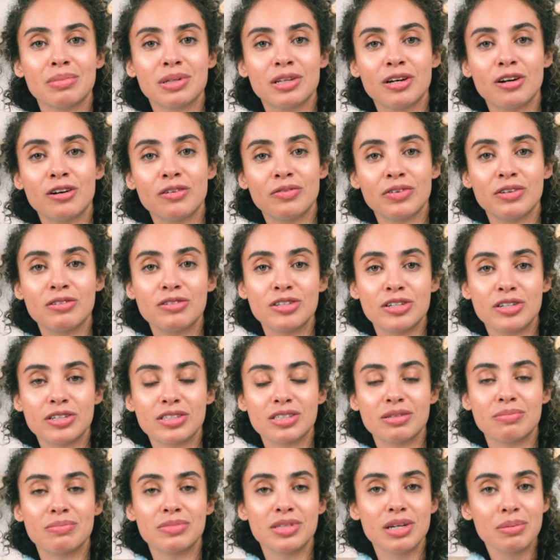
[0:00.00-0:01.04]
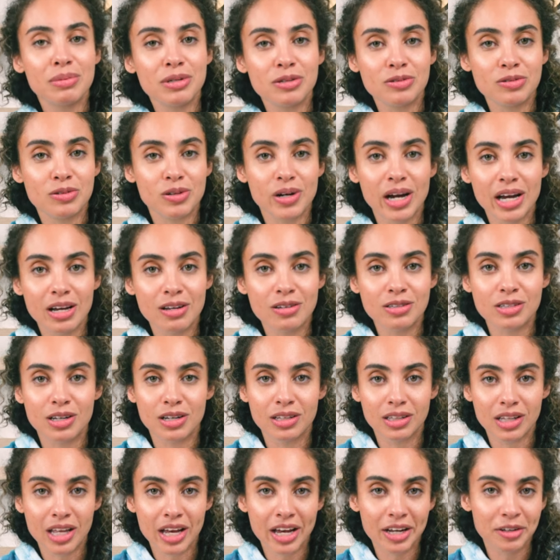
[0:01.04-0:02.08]
down below if you took some W's or L's
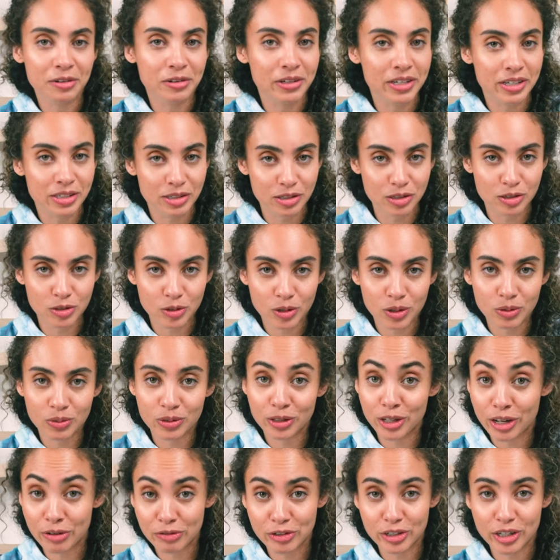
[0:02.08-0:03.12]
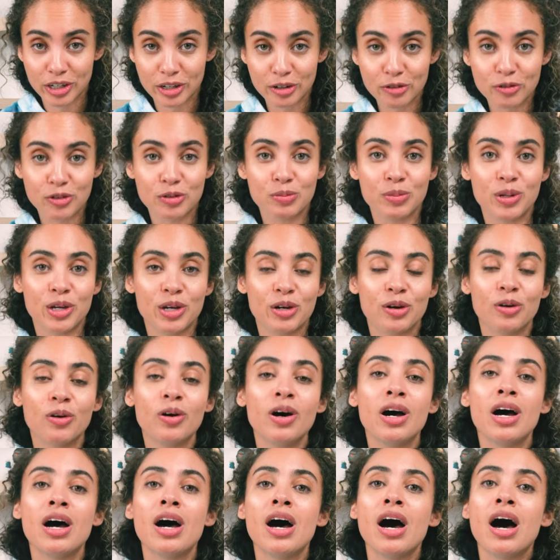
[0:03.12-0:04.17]
online or in store. Would love to hear from
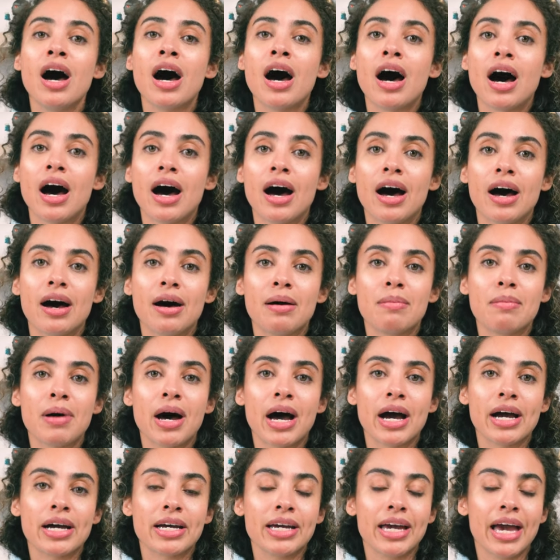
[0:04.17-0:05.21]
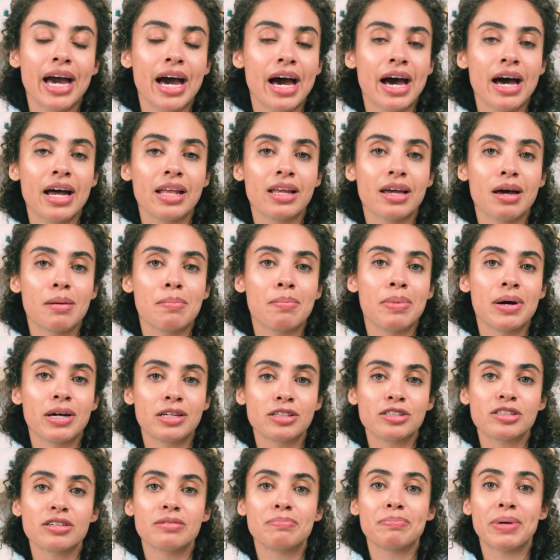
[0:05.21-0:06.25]
you. I had a
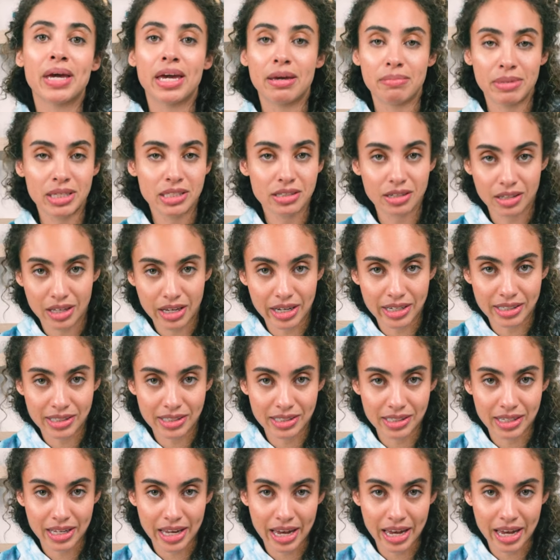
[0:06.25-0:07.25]
bunch of payment declines